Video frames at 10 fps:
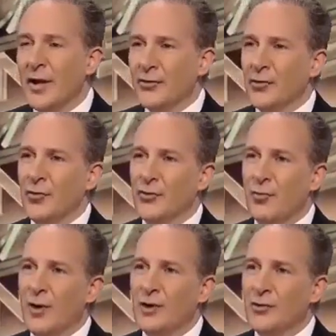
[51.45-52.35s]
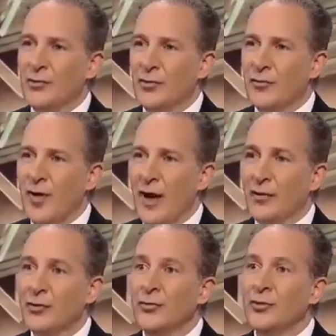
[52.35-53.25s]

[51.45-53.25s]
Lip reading: And so as money loses value,